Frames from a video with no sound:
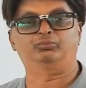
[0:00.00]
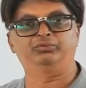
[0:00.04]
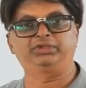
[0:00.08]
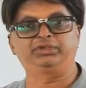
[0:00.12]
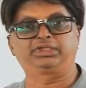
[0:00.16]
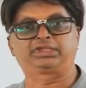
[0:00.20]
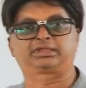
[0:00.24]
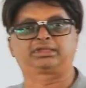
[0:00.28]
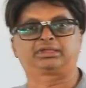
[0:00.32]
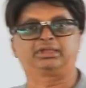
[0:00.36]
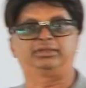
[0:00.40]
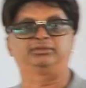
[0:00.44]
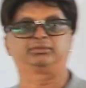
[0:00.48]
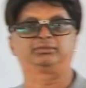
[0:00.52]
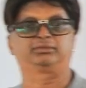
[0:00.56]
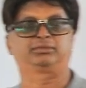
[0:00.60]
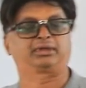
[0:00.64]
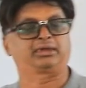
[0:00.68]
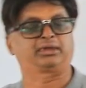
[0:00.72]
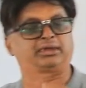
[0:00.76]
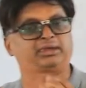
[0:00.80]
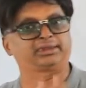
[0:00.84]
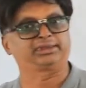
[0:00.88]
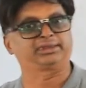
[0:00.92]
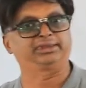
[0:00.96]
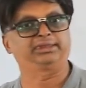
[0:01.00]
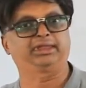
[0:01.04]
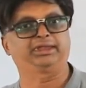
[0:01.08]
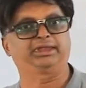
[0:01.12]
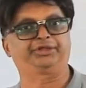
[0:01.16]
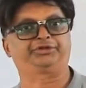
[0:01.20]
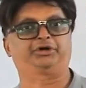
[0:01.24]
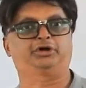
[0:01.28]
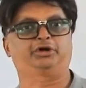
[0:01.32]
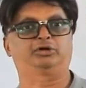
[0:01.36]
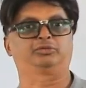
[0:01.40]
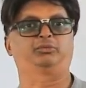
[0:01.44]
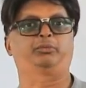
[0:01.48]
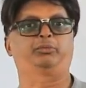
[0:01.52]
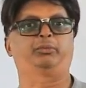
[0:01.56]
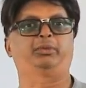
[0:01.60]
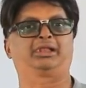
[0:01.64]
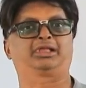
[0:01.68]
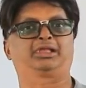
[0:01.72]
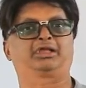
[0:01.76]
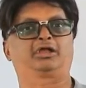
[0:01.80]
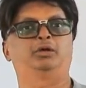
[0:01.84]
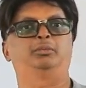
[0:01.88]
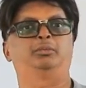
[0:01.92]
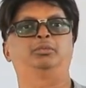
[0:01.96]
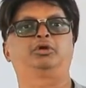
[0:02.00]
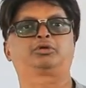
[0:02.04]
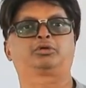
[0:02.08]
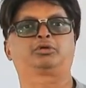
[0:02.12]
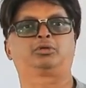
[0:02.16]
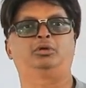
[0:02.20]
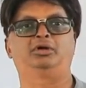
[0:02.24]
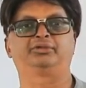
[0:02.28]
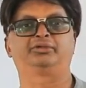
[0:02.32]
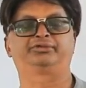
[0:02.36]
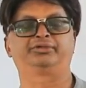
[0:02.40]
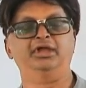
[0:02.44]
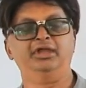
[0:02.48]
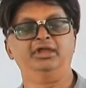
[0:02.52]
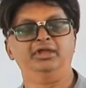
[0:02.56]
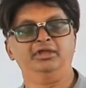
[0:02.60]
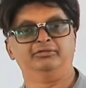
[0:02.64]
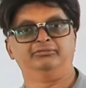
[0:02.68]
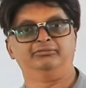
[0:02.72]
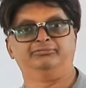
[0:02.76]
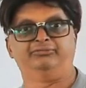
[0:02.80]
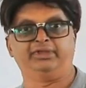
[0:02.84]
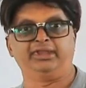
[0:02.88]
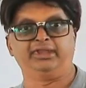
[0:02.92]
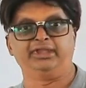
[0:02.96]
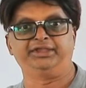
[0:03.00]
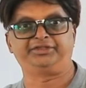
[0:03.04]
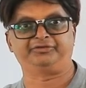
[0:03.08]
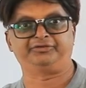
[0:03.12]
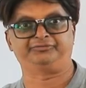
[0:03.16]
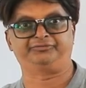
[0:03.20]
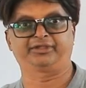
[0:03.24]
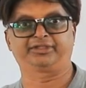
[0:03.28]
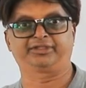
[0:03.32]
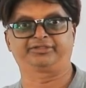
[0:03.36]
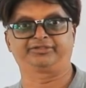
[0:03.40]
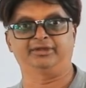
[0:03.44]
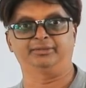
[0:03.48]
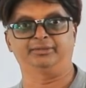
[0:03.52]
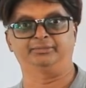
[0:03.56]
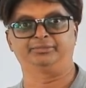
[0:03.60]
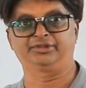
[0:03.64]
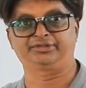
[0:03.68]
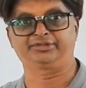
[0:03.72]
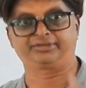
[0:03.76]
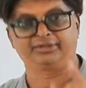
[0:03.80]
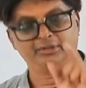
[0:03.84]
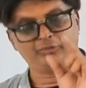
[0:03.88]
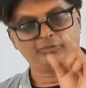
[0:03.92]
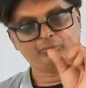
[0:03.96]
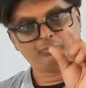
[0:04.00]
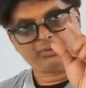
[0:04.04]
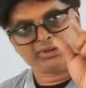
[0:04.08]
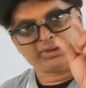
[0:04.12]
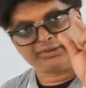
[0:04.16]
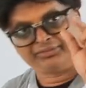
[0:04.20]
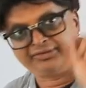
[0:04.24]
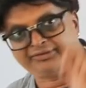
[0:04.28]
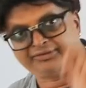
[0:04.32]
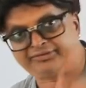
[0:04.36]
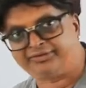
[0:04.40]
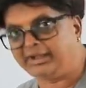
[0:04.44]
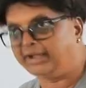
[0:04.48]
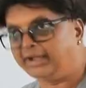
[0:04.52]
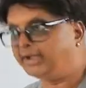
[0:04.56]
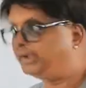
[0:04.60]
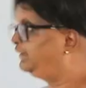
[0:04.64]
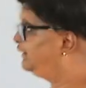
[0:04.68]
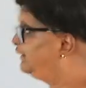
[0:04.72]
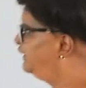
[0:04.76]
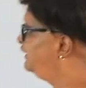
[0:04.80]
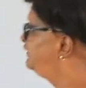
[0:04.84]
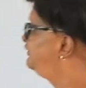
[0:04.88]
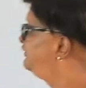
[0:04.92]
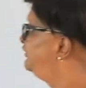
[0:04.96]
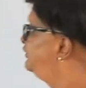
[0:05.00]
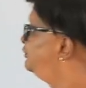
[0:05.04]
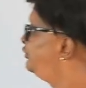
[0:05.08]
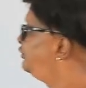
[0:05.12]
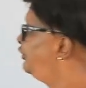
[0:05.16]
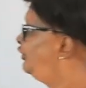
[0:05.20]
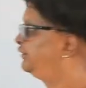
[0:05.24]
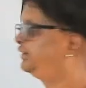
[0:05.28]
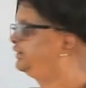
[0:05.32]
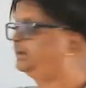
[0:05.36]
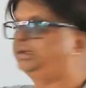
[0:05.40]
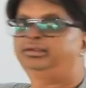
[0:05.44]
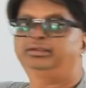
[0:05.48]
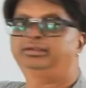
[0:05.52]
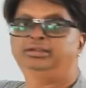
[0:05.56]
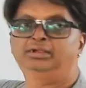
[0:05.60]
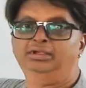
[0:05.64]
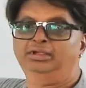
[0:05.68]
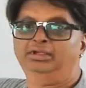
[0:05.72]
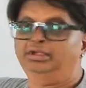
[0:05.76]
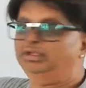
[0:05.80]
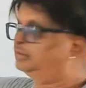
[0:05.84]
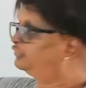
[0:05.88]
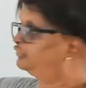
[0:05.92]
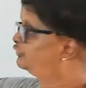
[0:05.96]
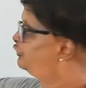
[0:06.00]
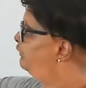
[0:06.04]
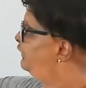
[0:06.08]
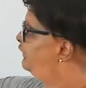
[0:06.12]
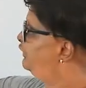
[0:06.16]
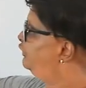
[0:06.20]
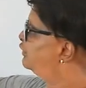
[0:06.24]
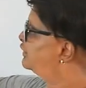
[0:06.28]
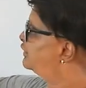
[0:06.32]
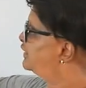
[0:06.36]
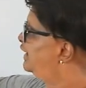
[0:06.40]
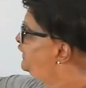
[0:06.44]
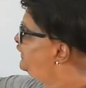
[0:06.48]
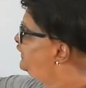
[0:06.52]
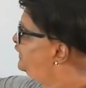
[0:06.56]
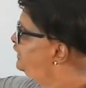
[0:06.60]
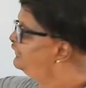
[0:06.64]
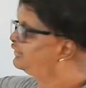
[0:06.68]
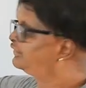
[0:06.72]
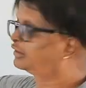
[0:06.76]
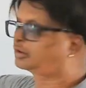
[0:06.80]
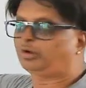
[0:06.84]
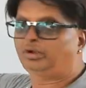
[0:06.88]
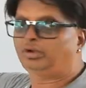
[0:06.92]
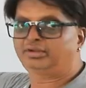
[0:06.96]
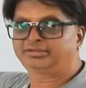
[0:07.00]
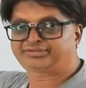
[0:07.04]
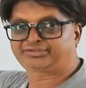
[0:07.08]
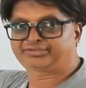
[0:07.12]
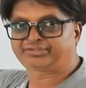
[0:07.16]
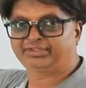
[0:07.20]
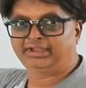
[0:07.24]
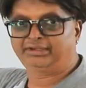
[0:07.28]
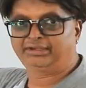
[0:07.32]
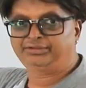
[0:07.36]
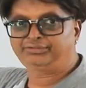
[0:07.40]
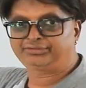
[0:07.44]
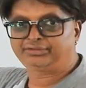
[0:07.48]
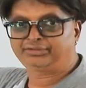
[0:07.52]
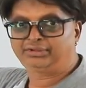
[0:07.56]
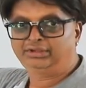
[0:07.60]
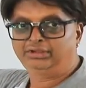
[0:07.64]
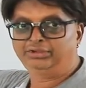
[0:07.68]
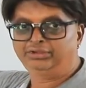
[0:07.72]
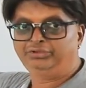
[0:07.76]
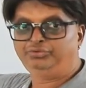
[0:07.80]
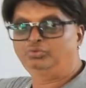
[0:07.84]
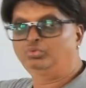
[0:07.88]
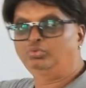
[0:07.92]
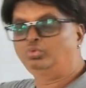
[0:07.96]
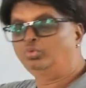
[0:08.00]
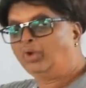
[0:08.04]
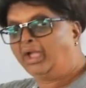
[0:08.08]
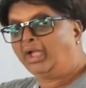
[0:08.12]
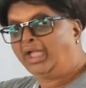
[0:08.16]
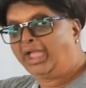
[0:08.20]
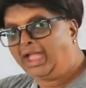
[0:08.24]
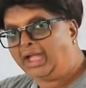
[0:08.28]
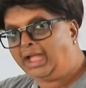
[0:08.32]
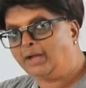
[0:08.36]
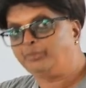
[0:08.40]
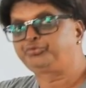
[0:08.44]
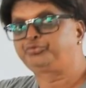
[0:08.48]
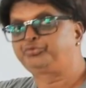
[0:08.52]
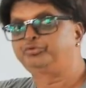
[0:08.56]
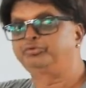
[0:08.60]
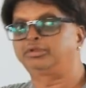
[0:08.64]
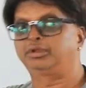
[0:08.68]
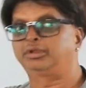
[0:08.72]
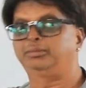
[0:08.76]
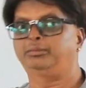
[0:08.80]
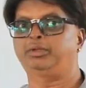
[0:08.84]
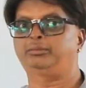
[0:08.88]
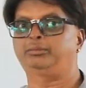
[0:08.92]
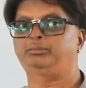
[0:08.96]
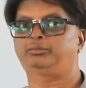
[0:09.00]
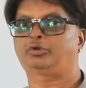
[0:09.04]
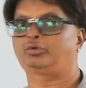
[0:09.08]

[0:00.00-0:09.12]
We can create or will come across very tough examples where this idea is important. So when you are writing the constant, you have to remember